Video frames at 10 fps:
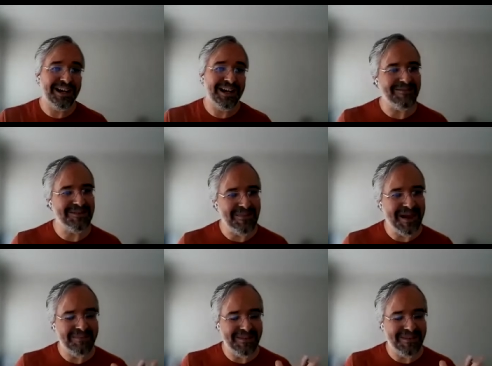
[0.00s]
have the
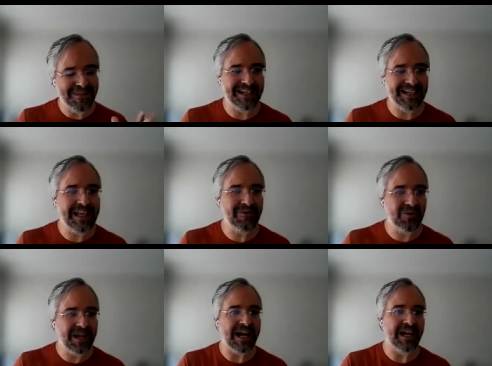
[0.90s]
mapping and give
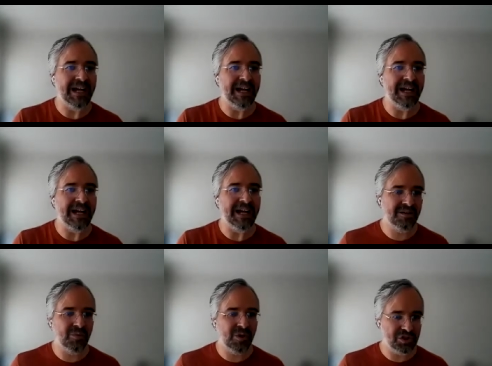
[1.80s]
you guidance on
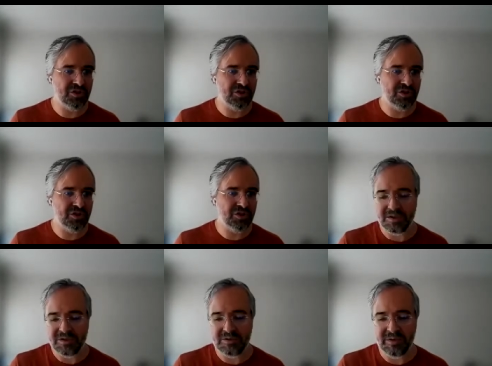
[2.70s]
what you're doing or
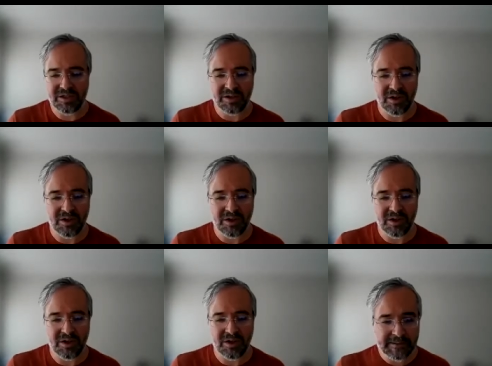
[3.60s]
not doing. So
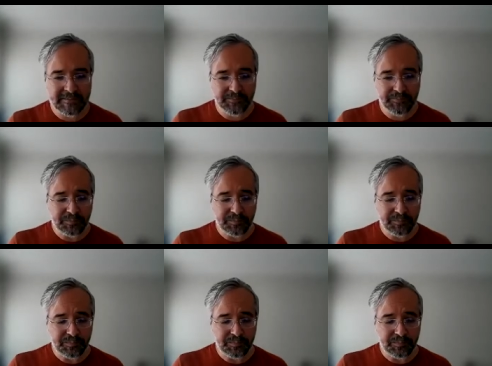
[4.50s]

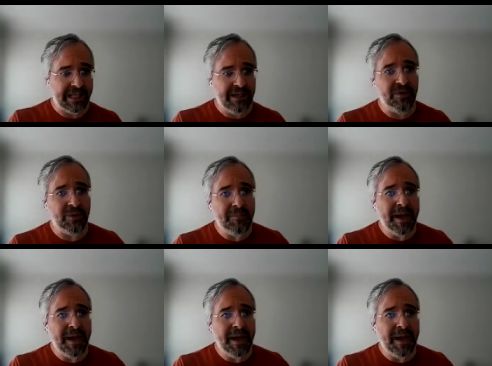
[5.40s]
if you
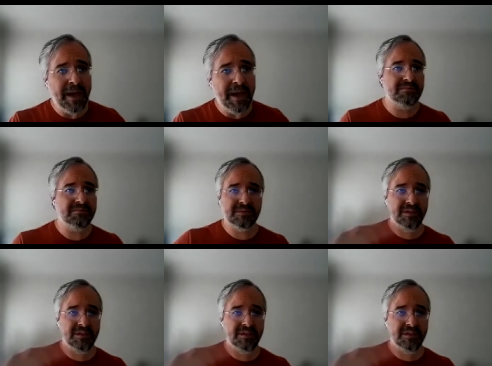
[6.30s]
imagine
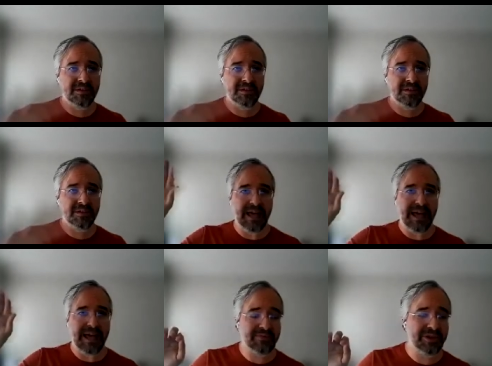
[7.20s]
your
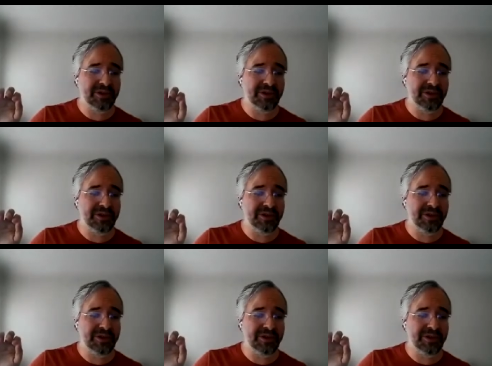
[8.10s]
average